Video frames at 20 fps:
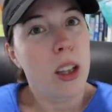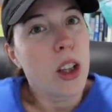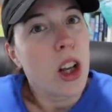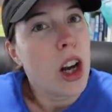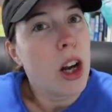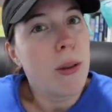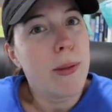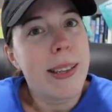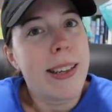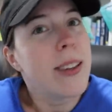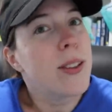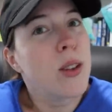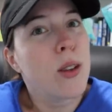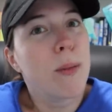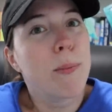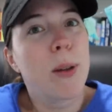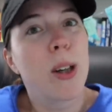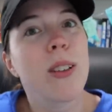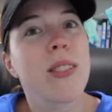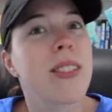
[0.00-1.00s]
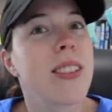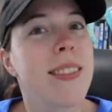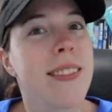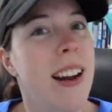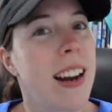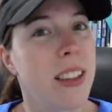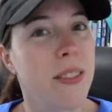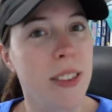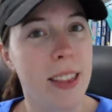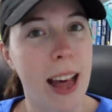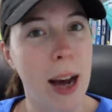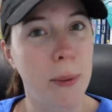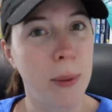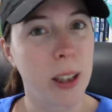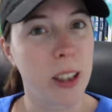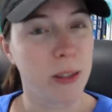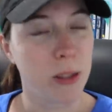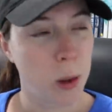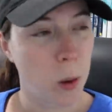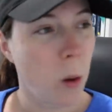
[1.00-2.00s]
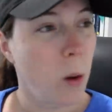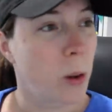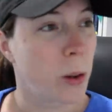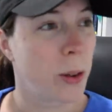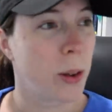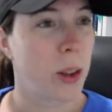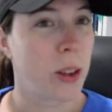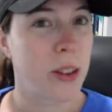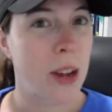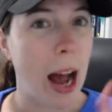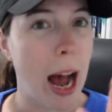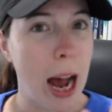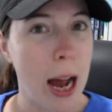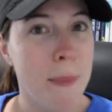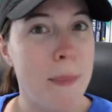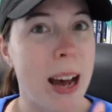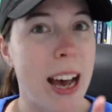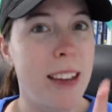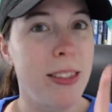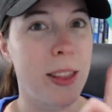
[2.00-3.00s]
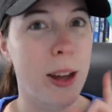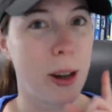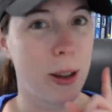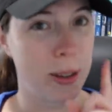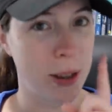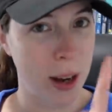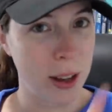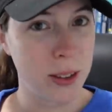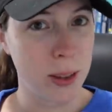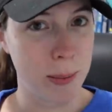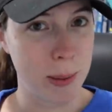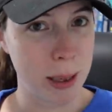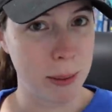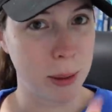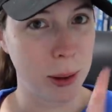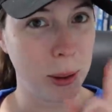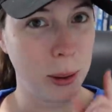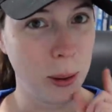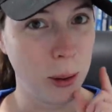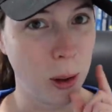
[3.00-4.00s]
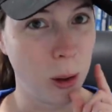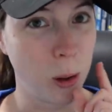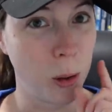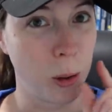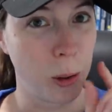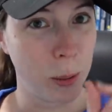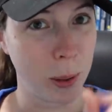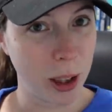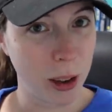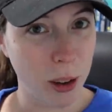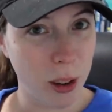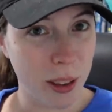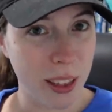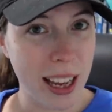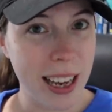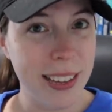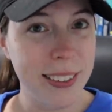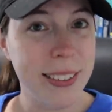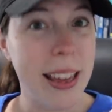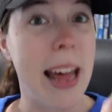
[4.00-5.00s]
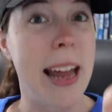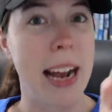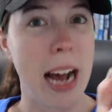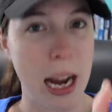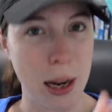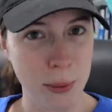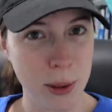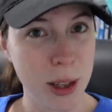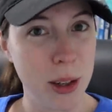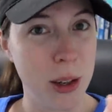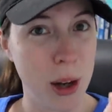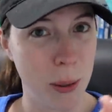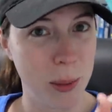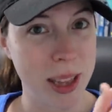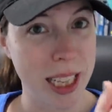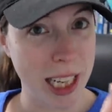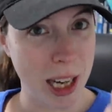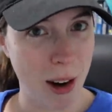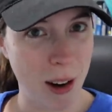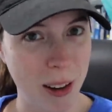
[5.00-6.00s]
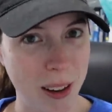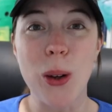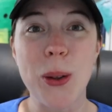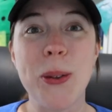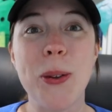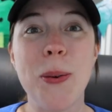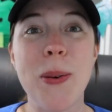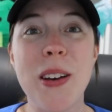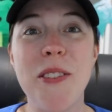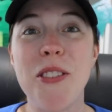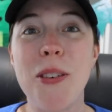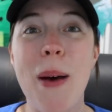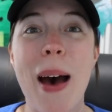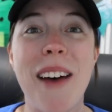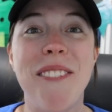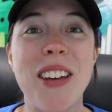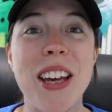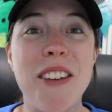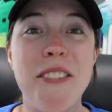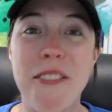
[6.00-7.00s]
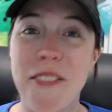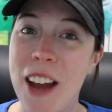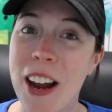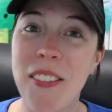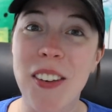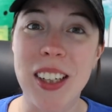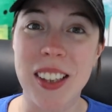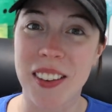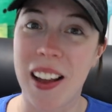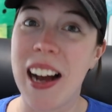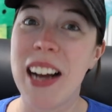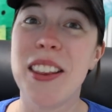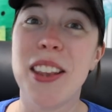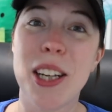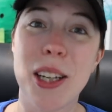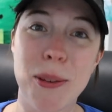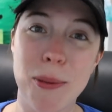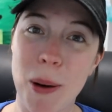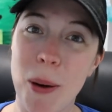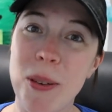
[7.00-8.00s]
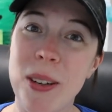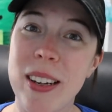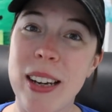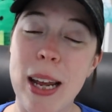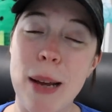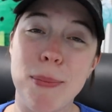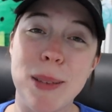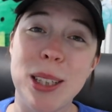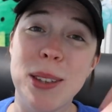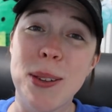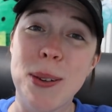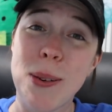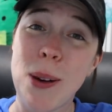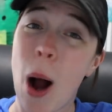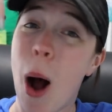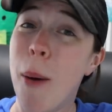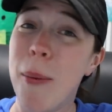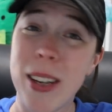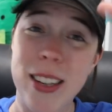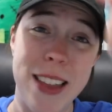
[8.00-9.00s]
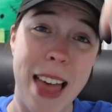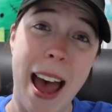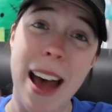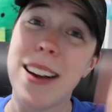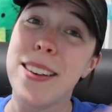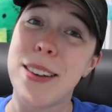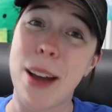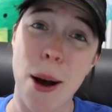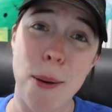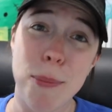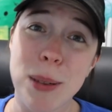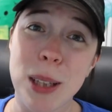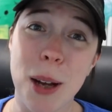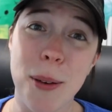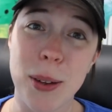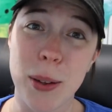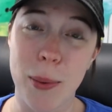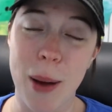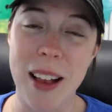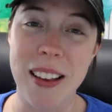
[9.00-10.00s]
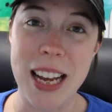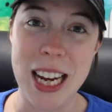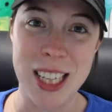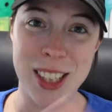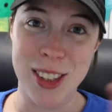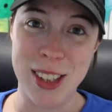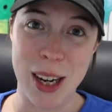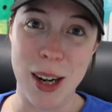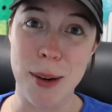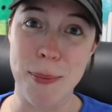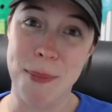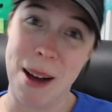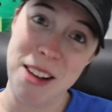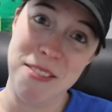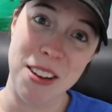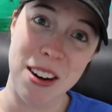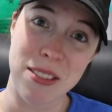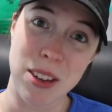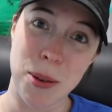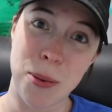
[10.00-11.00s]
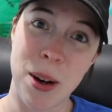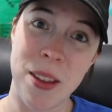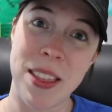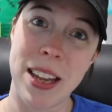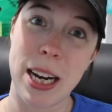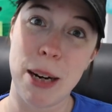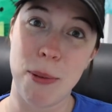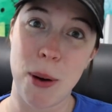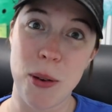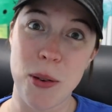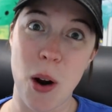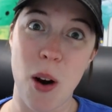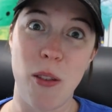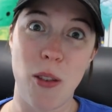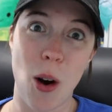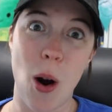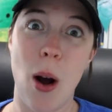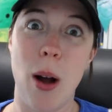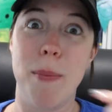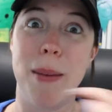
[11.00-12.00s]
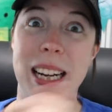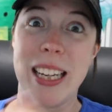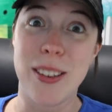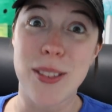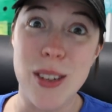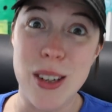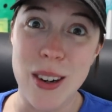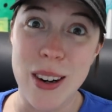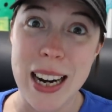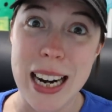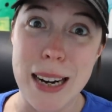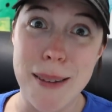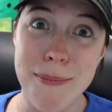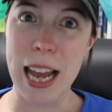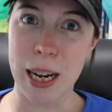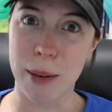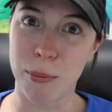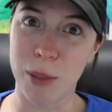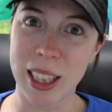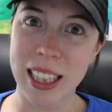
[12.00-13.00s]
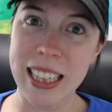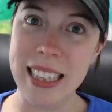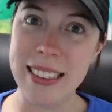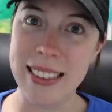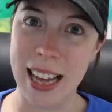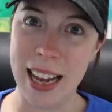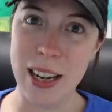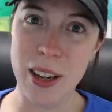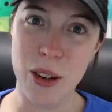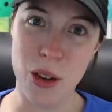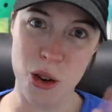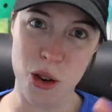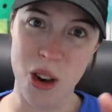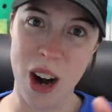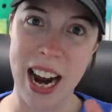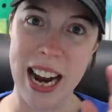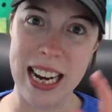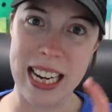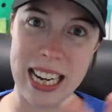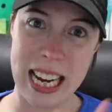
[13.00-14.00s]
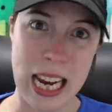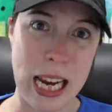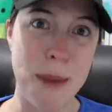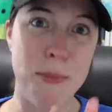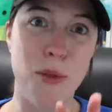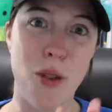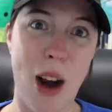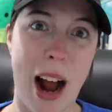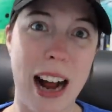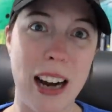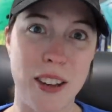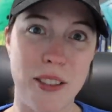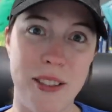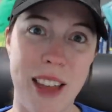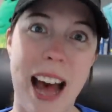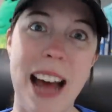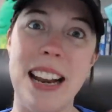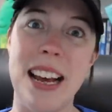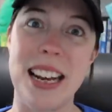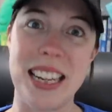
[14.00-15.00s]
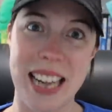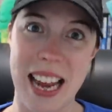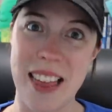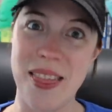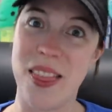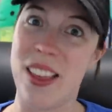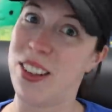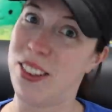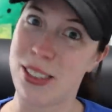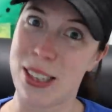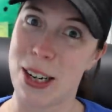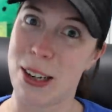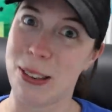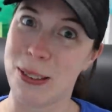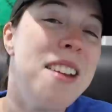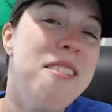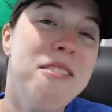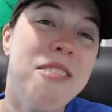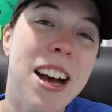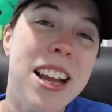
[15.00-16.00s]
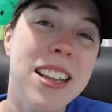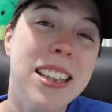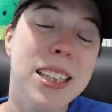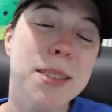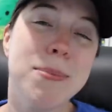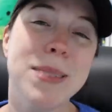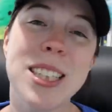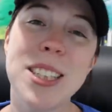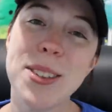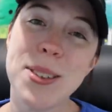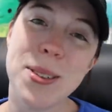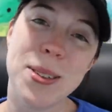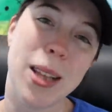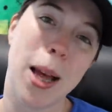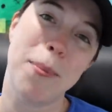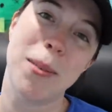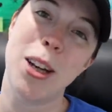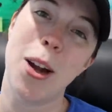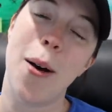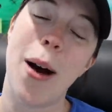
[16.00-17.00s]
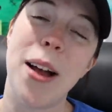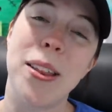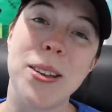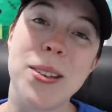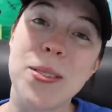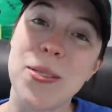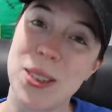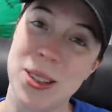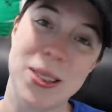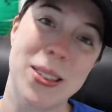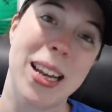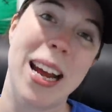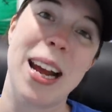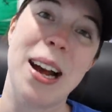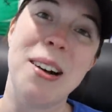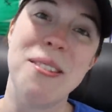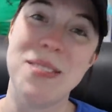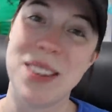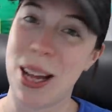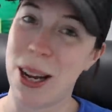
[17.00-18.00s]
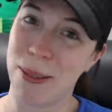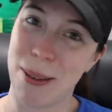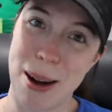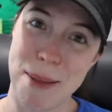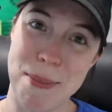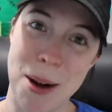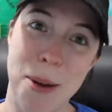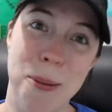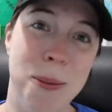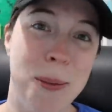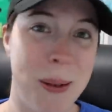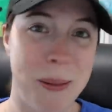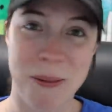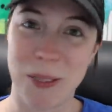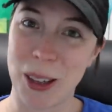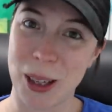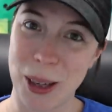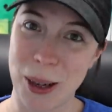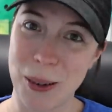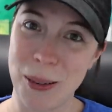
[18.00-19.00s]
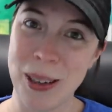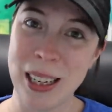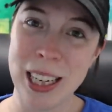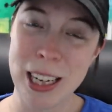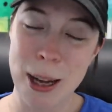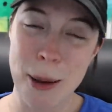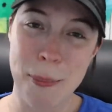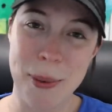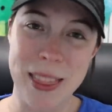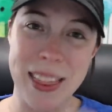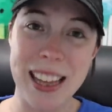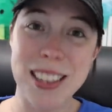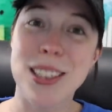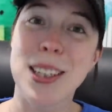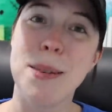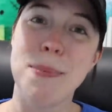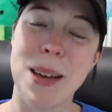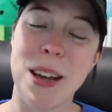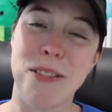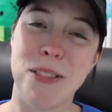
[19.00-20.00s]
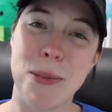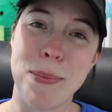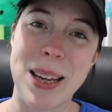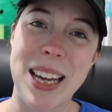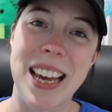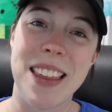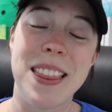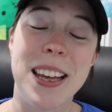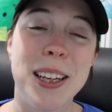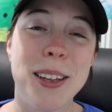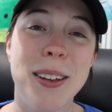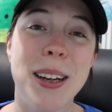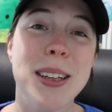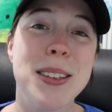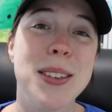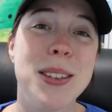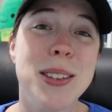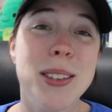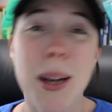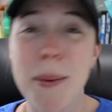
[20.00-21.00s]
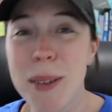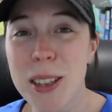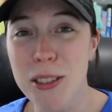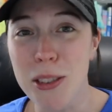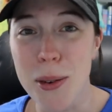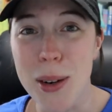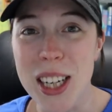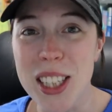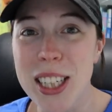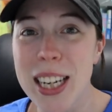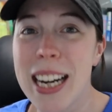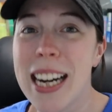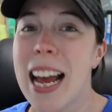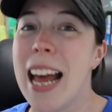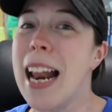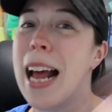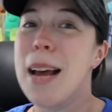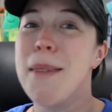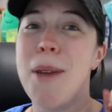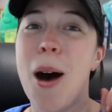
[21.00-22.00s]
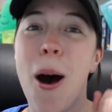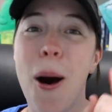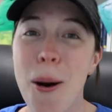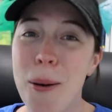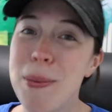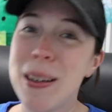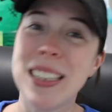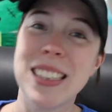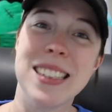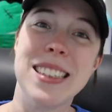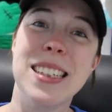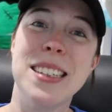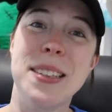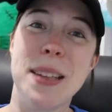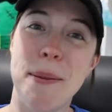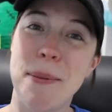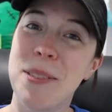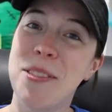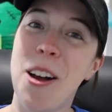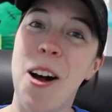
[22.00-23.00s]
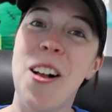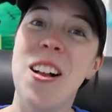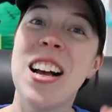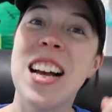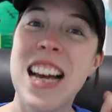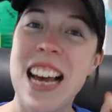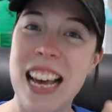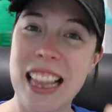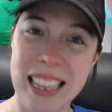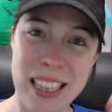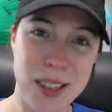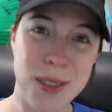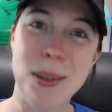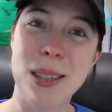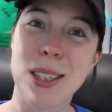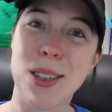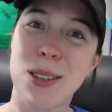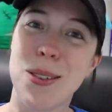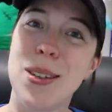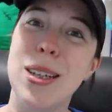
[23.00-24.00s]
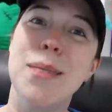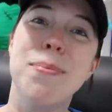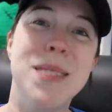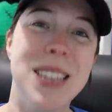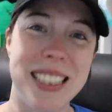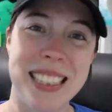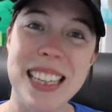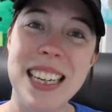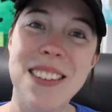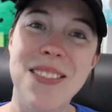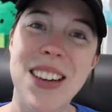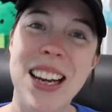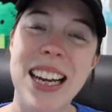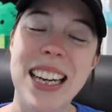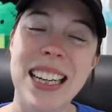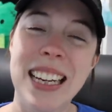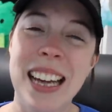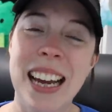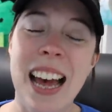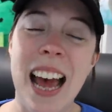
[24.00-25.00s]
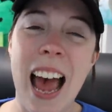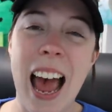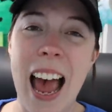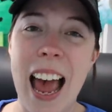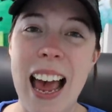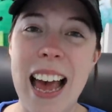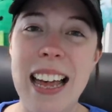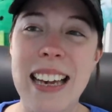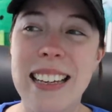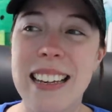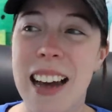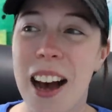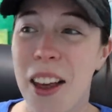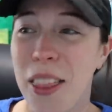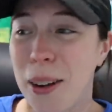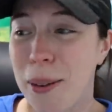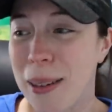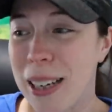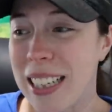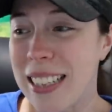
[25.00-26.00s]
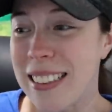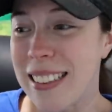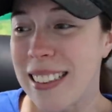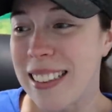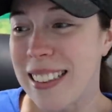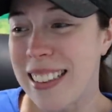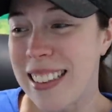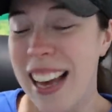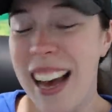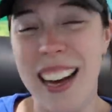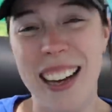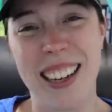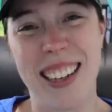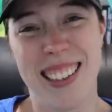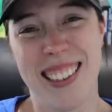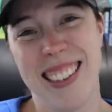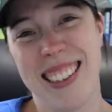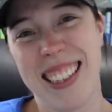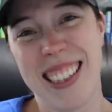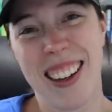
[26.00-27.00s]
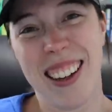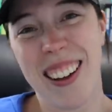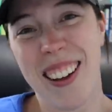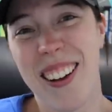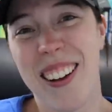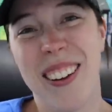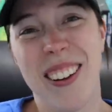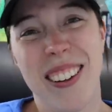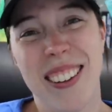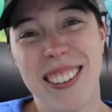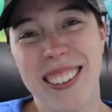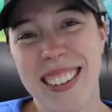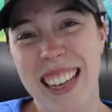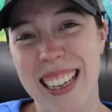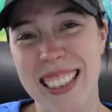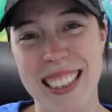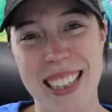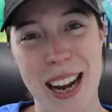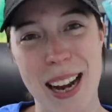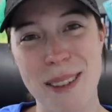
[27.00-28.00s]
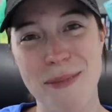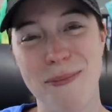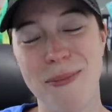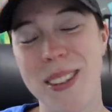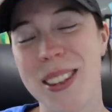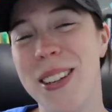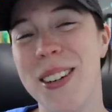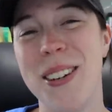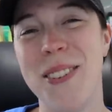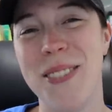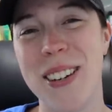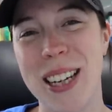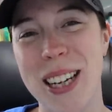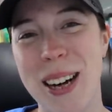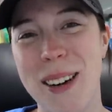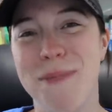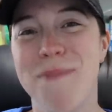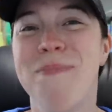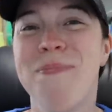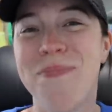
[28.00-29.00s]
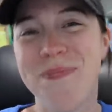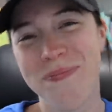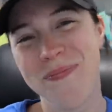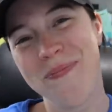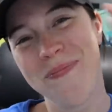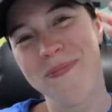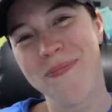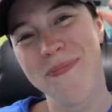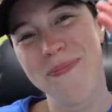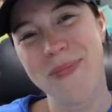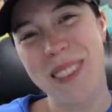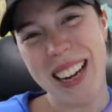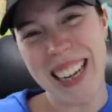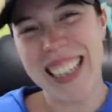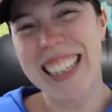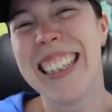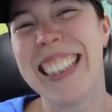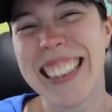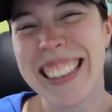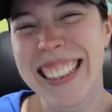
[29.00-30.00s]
you know, desert birds is not even that weird of a Google search. I bet there are tons of people who googled weirder things and I want to know what they are. Also, if you have a favorite line that you wrote today, please do comment that down below as well. I shared my favorite one that I wrote over on my Instagram and I'm really excited to try and keep track of that again this year. And finally, please do let me know how this first day of NaNoWriMo went for you. But that's going to be it for me. Thank you guys so much for watching and I'm hoping to see some of y'all in the Twitch stream this evening. And otherwise, yeah, I'll see y'all all next time with a new video. Bye!